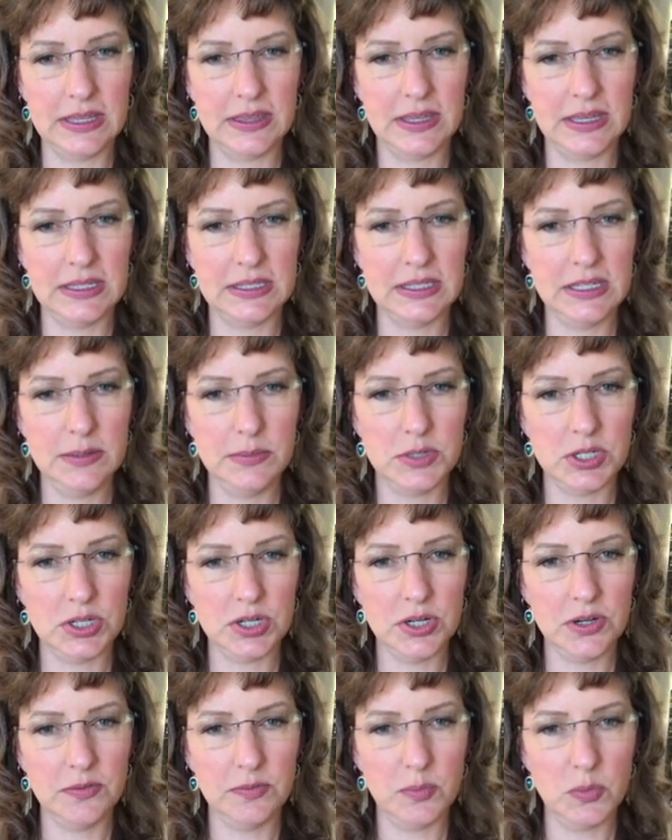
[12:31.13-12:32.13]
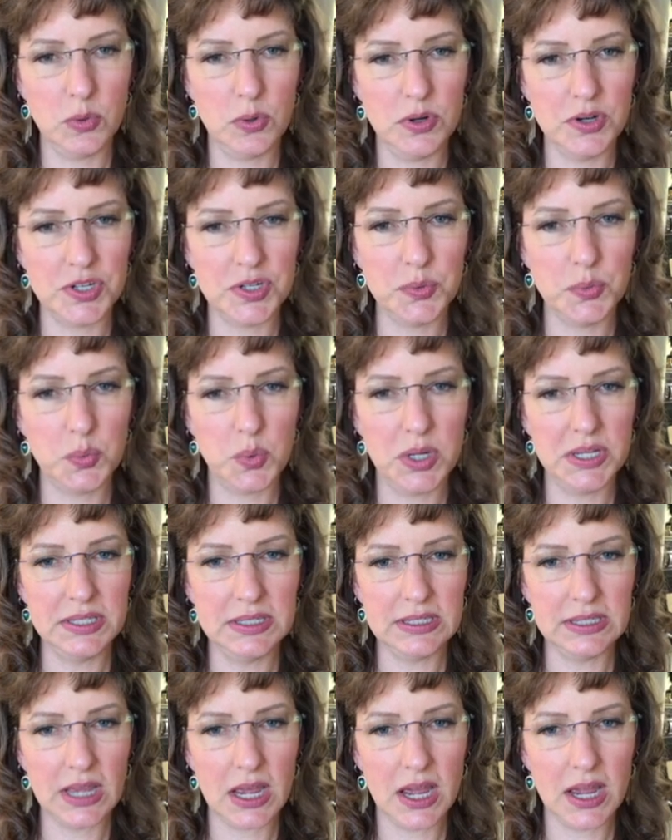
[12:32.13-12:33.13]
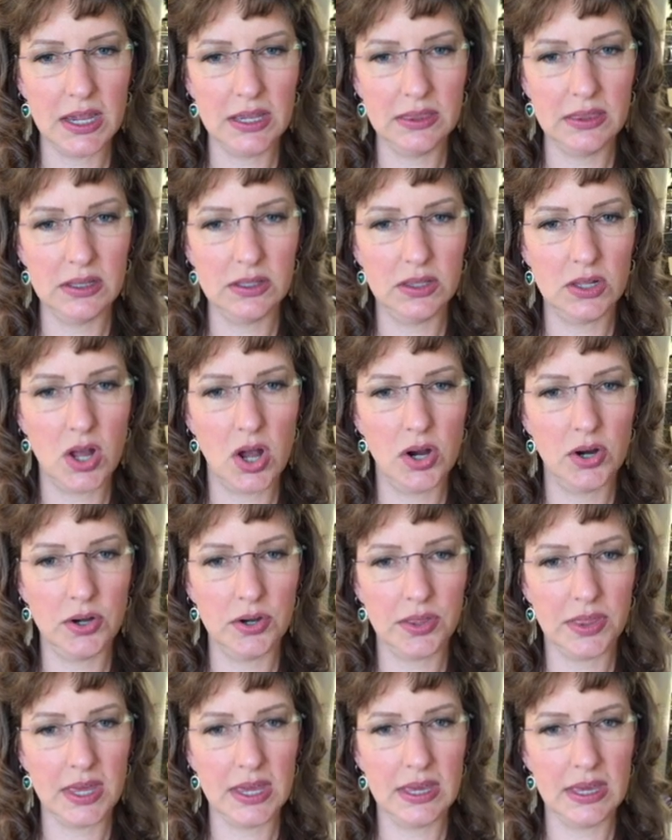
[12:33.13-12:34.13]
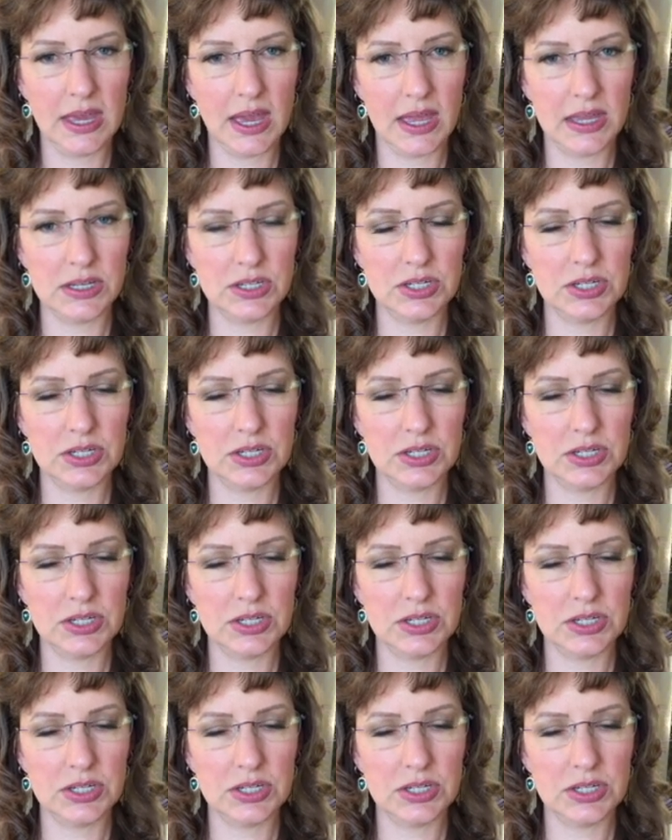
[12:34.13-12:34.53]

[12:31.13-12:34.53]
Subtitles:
They seem to curve more to one side the longer they get.